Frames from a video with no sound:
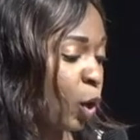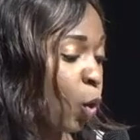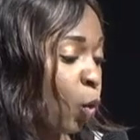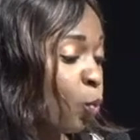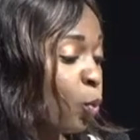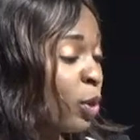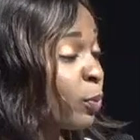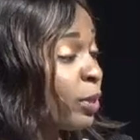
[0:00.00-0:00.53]

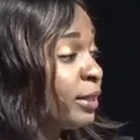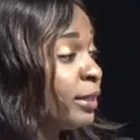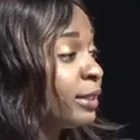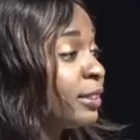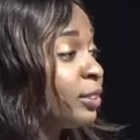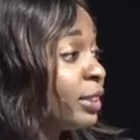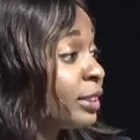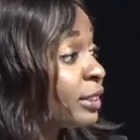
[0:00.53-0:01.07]
We witness
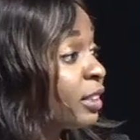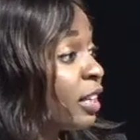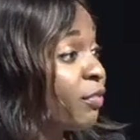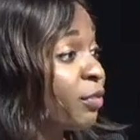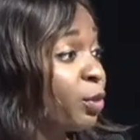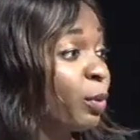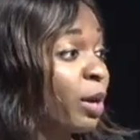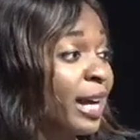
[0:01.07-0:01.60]
this love
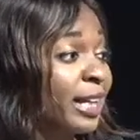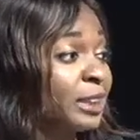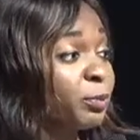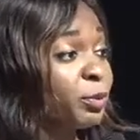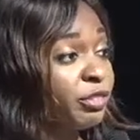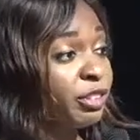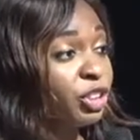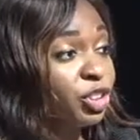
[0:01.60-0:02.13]
through God's
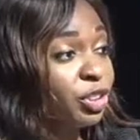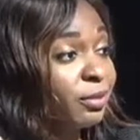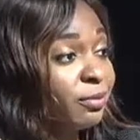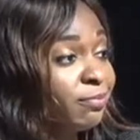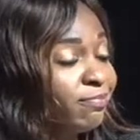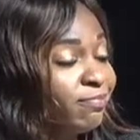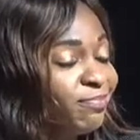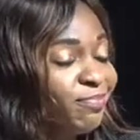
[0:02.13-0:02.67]
provision,
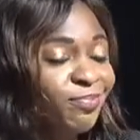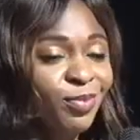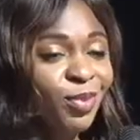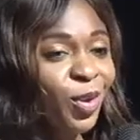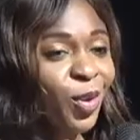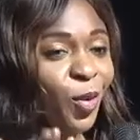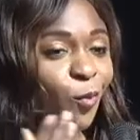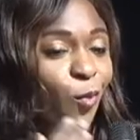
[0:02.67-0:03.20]

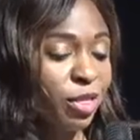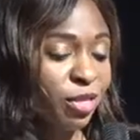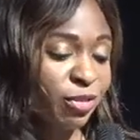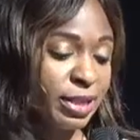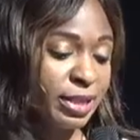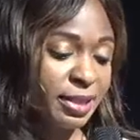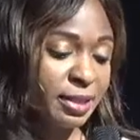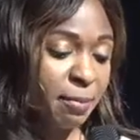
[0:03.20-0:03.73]
whether
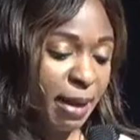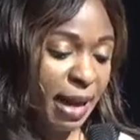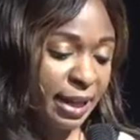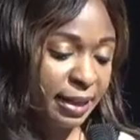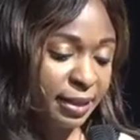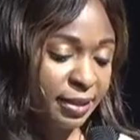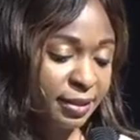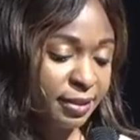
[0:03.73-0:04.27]
it's the
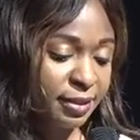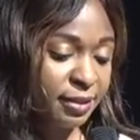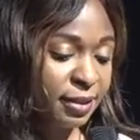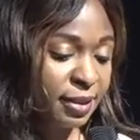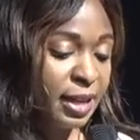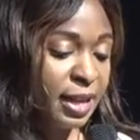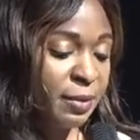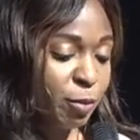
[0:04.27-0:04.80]
manna
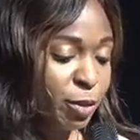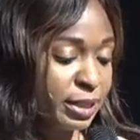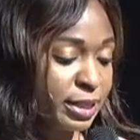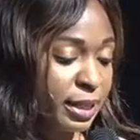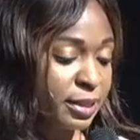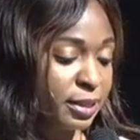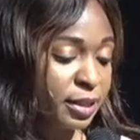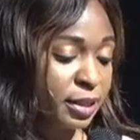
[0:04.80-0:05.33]

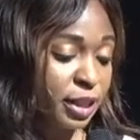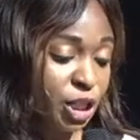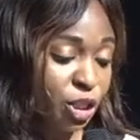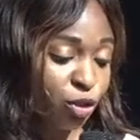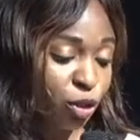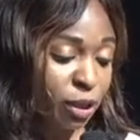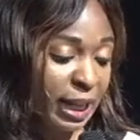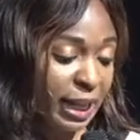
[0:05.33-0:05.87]
presented to the
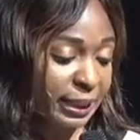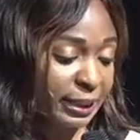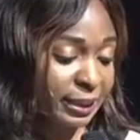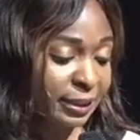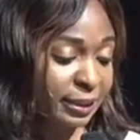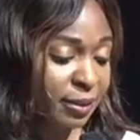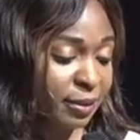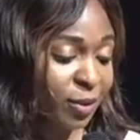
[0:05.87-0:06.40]

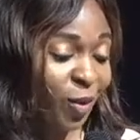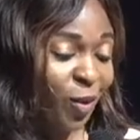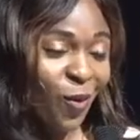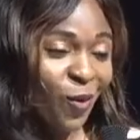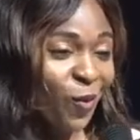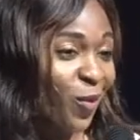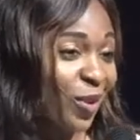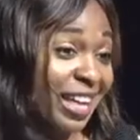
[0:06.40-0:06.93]
Israelites
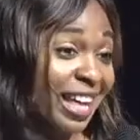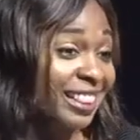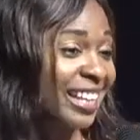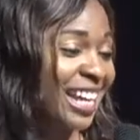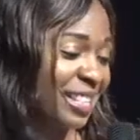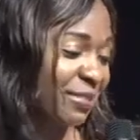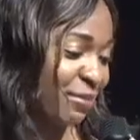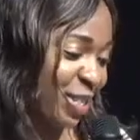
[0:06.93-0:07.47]
or that
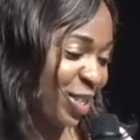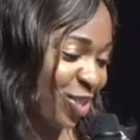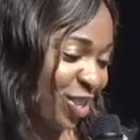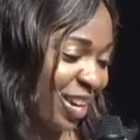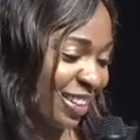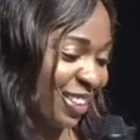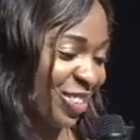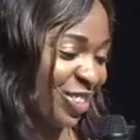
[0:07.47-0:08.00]
last minute
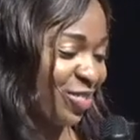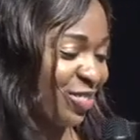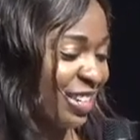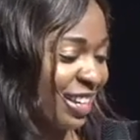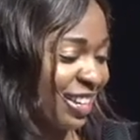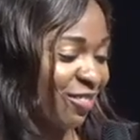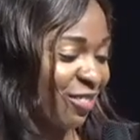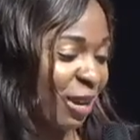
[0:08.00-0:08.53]
check that you
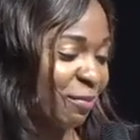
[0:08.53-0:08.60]
need right